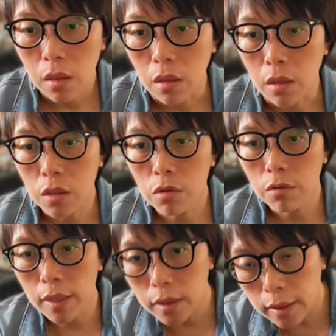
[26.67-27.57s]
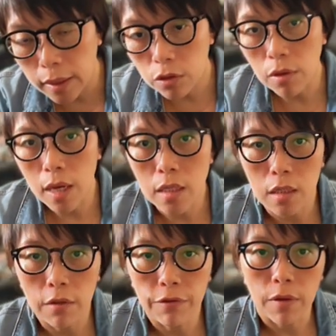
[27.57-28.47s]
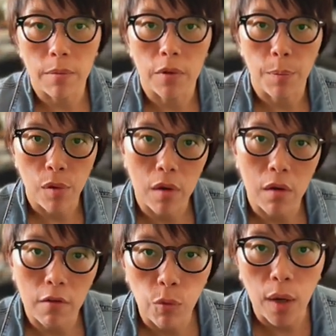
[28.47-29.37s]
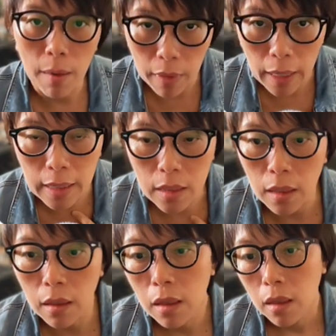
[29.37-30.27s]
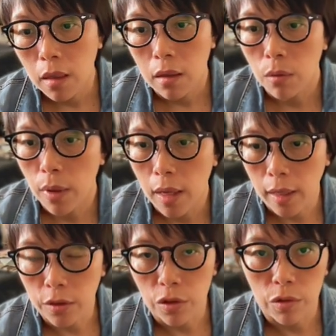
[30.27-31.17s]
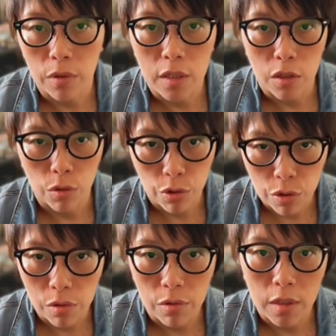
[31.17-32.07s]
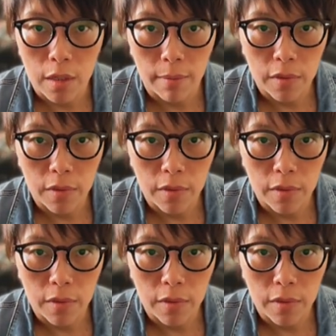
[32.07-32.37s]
Okay, so rather than to answer from the point of what I'm guessing, what I like to do is to show some